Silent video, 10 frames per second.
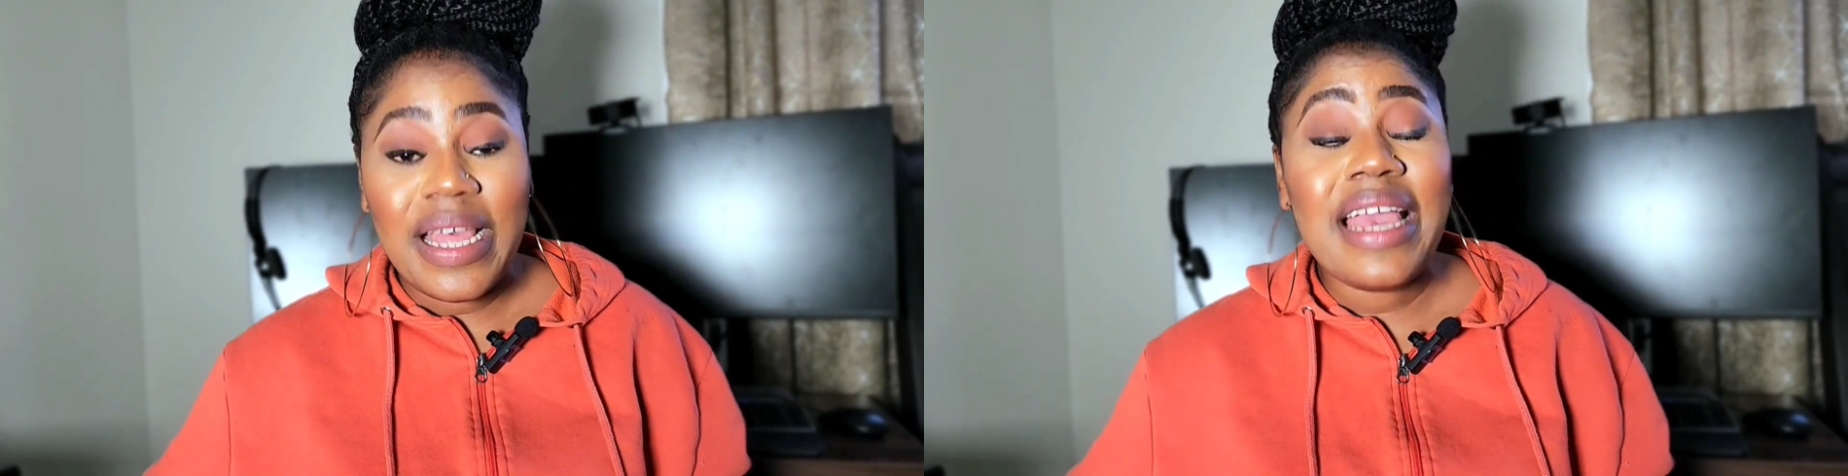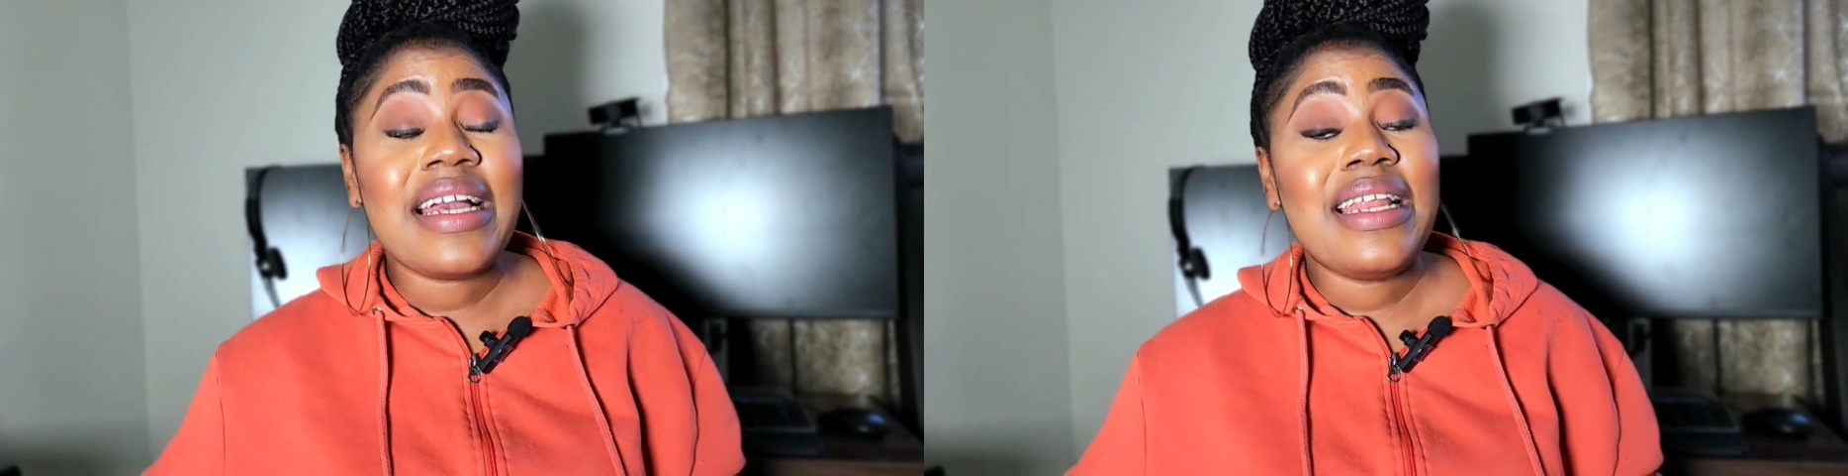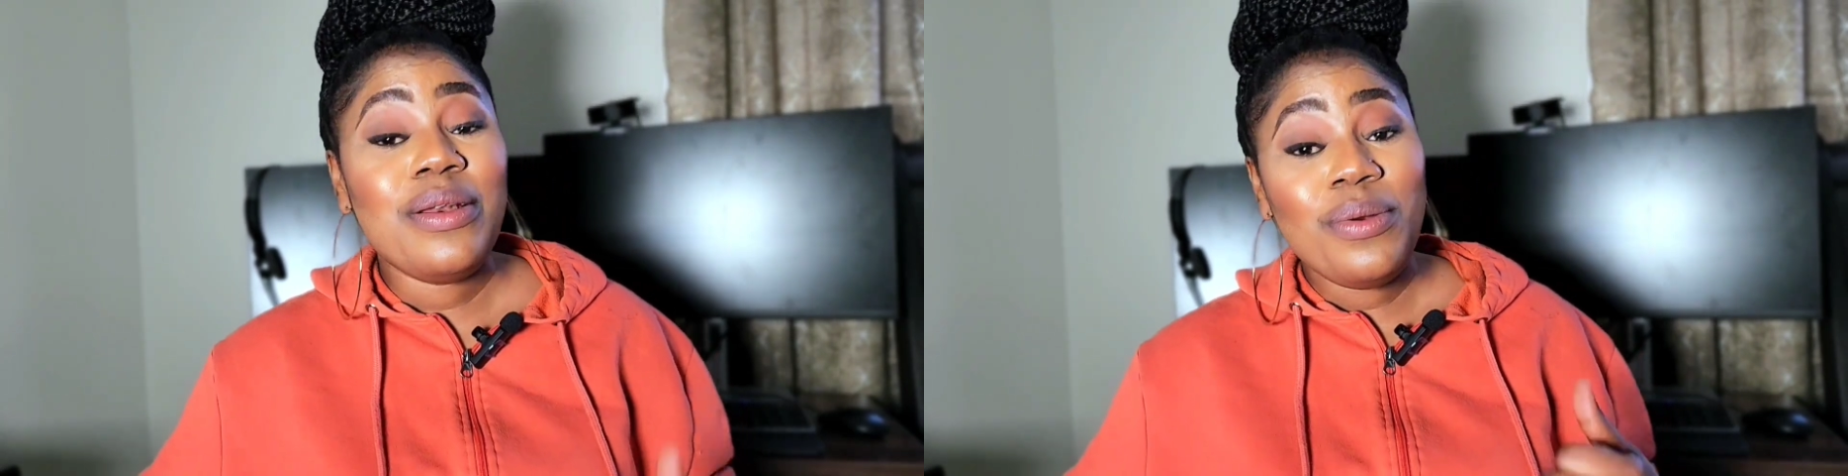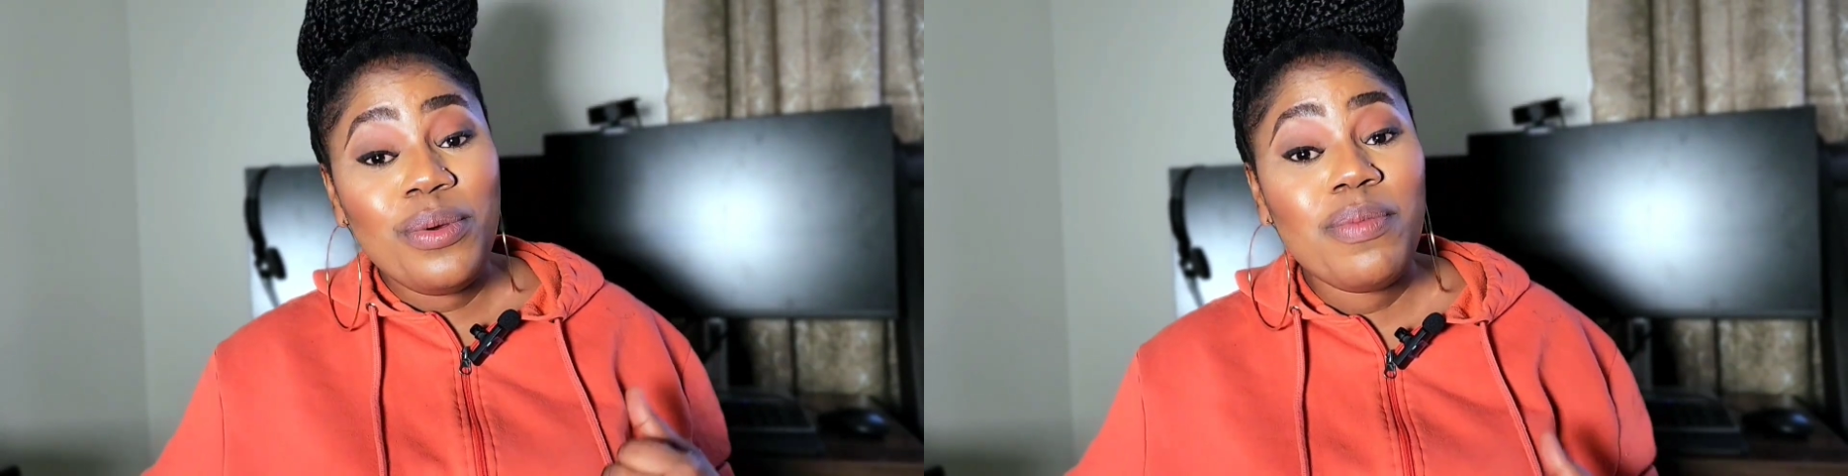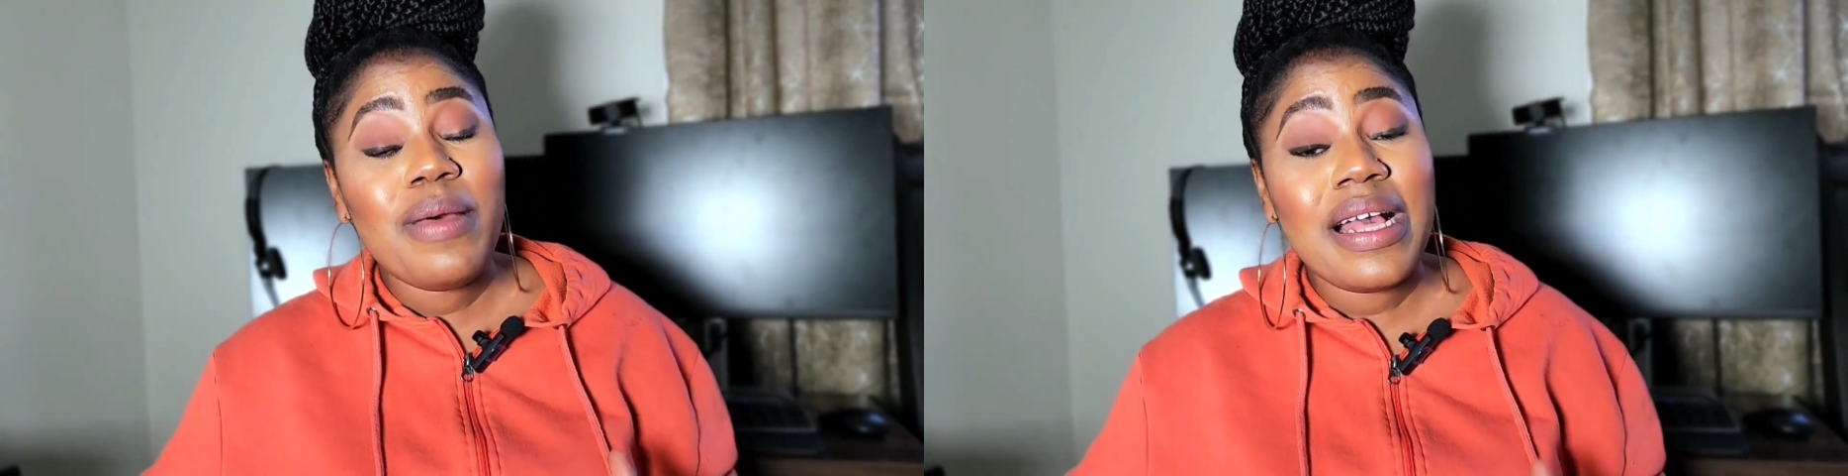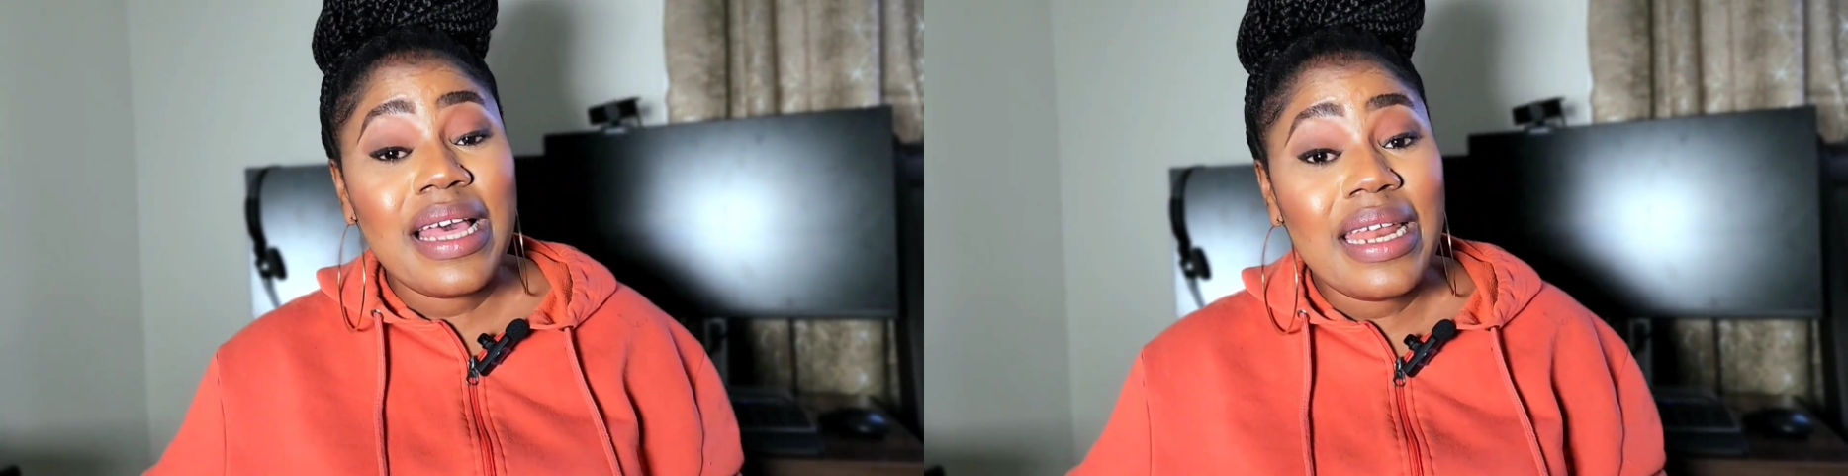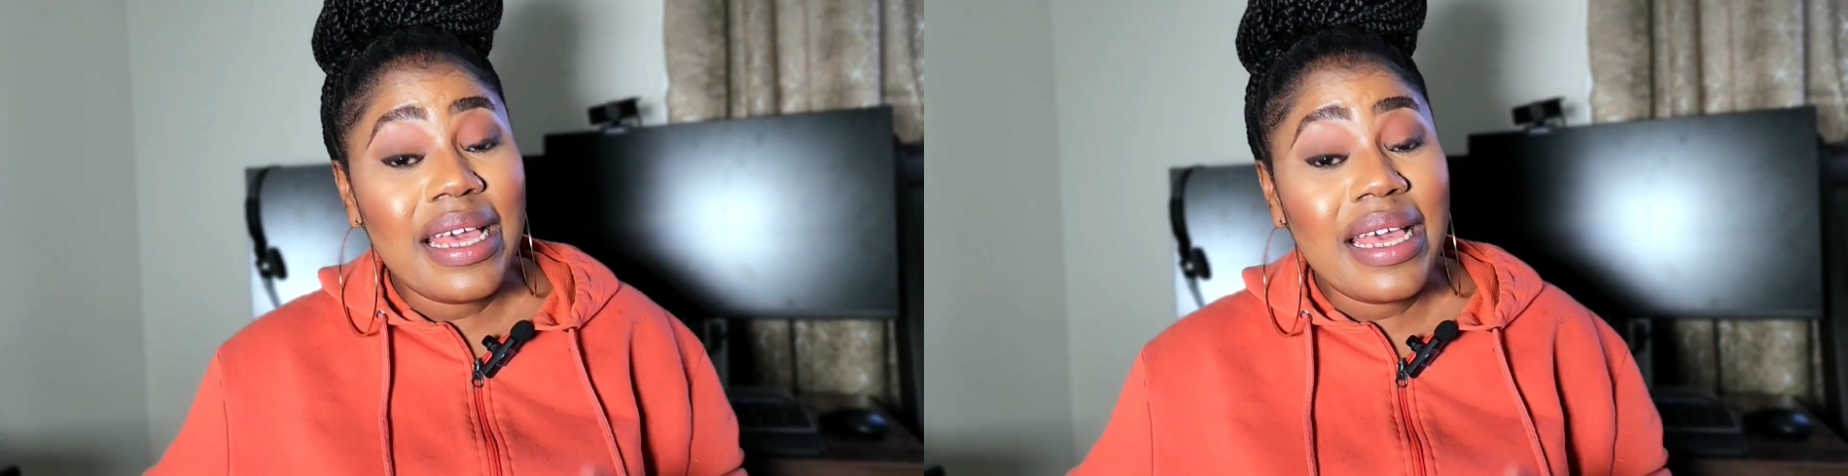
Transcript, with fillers: I can look back and